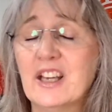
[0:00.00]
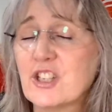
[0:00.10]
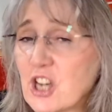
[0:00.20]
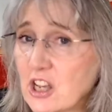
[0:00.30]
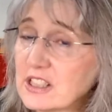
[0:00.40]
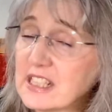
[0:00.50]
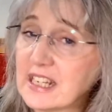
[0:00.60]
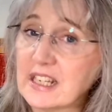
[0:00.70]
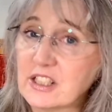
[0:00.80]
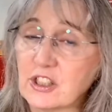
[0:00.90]

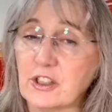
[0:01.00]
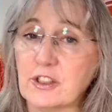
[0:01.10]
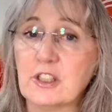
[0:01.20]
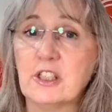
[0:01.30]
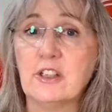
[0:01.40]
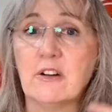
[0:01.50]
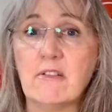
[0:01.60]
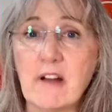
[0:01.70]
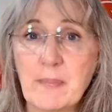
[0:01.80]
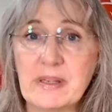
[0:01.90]
Chanting is good. Your
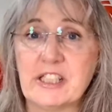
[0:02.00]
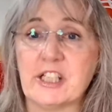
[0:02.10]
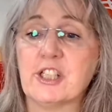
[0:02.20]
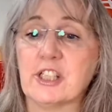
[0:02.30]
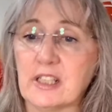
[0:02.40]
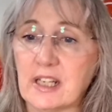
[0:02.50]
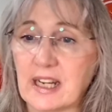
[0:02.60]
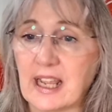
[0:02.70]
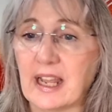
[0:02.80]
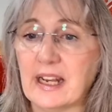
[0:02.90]
repetition,
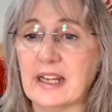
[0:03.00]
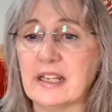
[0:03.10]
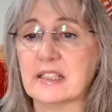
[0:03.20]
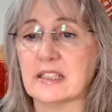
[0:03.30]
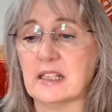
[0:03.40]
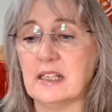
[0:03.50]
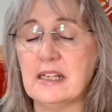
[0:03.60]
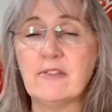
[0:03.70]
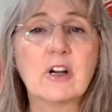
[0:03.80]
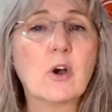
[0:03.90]
again, it is a
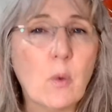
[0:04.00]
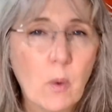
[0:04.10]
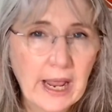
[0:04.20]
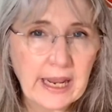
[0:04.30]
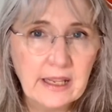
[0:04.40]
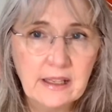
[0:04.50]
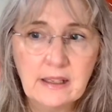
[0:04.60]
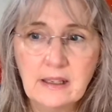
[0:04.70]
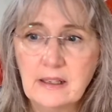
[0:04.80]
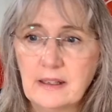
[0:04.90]
lyrical way
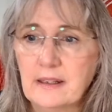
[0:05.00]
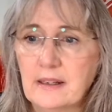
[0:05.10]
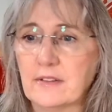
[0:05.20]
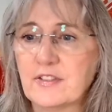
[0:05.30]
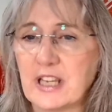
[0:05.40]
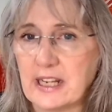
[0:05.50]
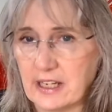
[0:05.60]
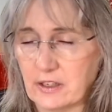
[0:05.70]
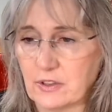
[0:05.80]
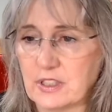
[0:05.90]
of
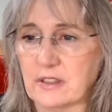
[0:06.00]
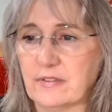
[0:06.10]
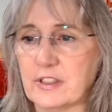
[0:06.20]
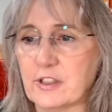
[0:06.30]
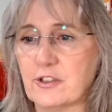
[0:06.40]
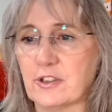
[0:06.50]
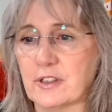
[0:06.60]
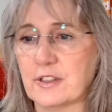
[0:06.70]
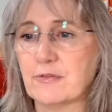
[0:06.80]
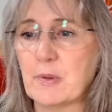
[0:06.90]
sending yourself into
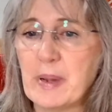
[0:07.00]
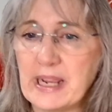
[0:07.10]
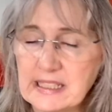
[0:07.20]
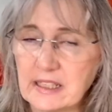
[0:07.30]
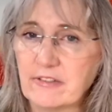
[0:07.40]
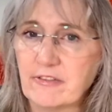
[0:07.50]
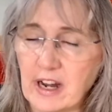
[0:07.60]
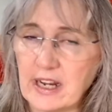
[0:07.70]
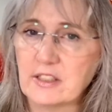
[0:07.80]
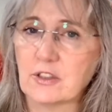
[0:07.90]
trance, repeating a
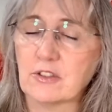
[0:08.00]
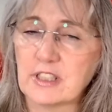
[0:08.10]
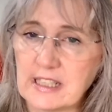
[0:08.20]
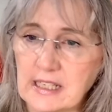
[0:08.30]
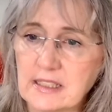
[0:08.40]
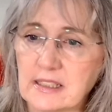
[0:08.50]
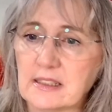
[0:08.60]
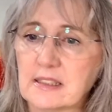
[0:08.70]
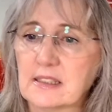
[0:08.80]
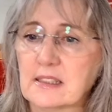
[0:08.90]
phrase or a
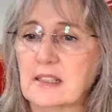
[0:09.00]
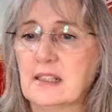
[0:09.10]
sentence.